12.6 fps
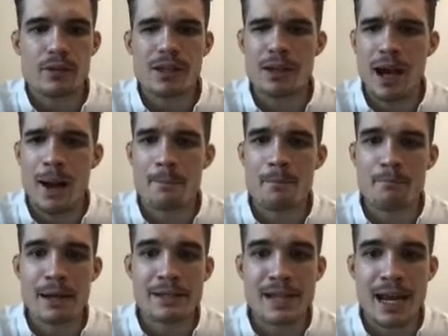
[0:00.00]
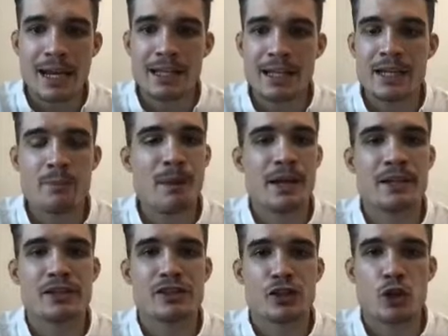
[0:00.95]
Maintaining
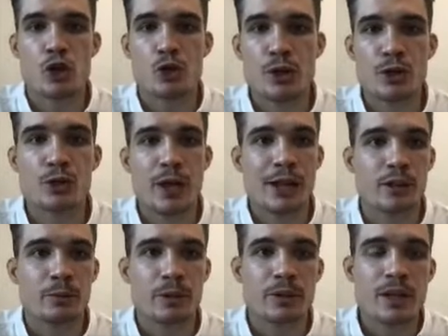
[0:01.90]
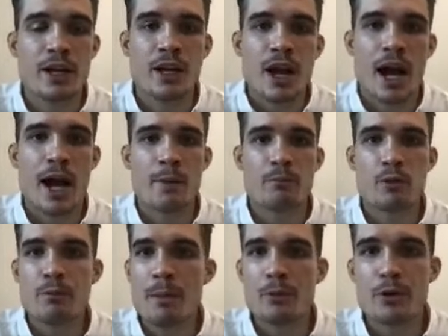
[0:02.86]
independence is a critical element.
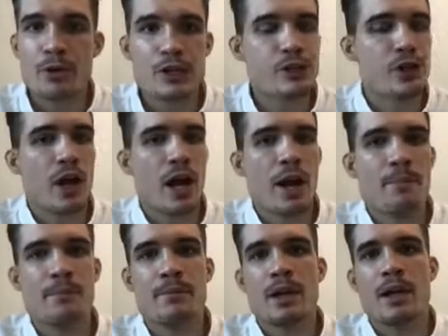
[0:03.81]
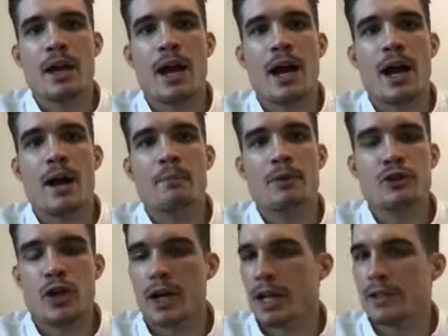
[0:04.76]
Remember at this time,
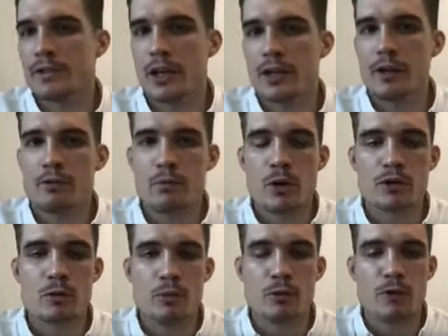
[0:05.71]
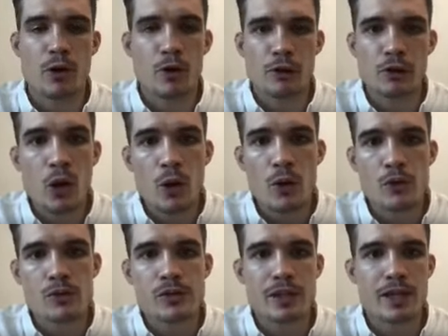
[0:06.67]
China had signed up for multiple foreign
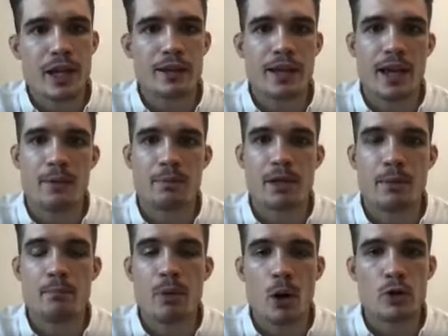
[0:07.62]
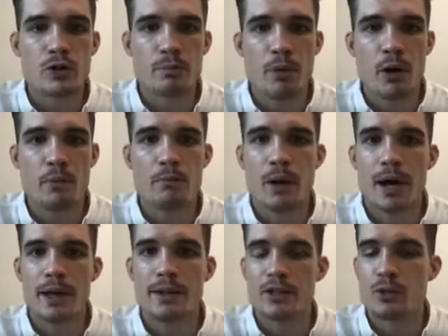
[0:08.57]
loans. Okay, they had been imposed upon
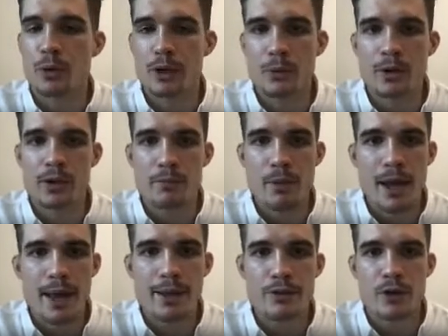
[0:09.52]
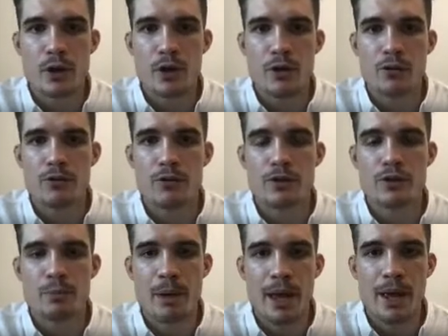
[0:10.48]
by the 21 demands of
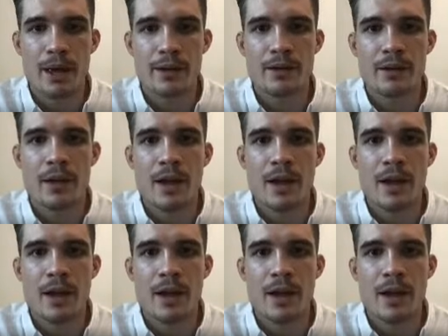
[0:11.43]
Japan.